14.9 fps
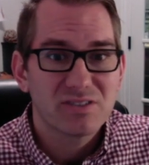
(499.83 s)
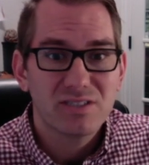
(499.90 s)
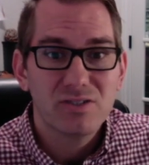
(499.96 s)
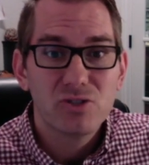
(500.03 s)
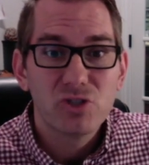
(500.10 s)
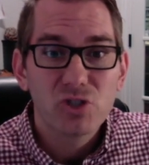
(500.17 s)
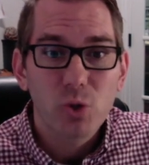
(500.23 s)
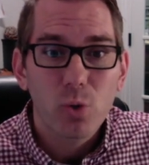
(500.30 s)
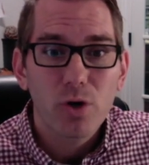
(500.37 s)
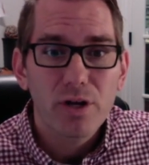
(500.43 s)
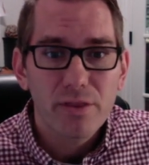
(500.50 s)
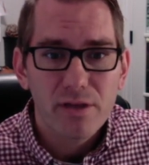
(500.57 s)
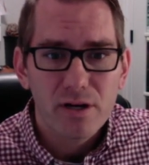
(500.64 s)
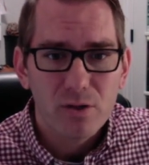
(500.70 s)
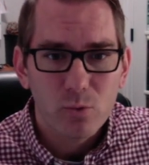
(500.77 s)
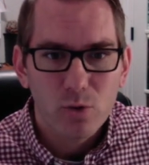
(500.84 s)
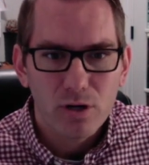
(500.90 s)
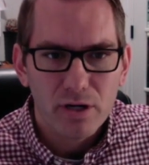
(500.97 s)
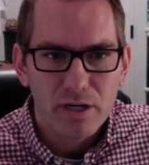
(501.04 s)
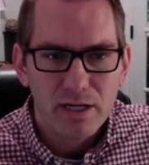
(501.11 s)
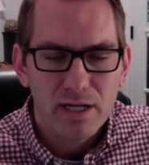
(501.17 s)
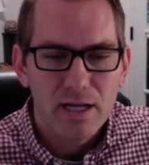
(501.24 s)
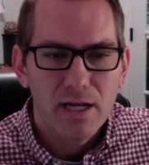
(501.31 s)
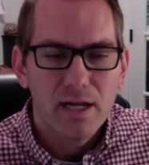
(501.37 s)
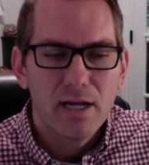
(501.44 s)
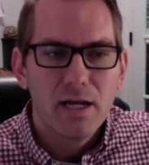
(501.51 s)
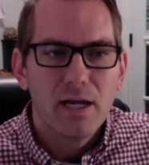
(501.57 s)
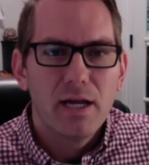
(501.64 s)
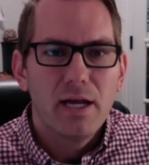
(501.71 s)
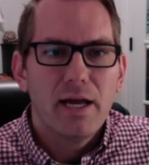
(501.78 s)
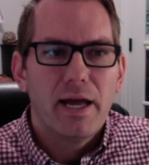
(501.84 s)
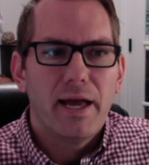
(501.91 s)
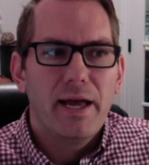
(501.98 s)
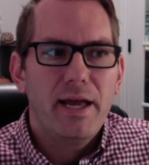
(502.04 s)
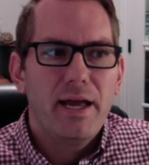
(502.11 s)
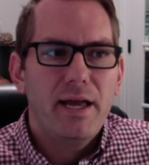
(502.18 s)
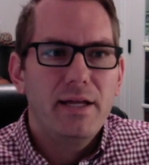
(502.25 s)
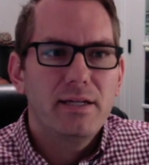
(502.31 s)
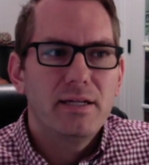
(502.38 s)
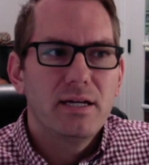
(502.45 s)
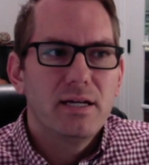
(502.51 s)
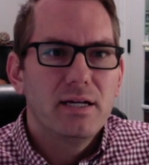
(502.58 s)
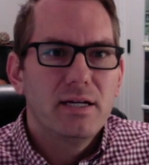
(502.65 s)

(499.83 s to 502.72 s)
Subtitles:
enjoy their work and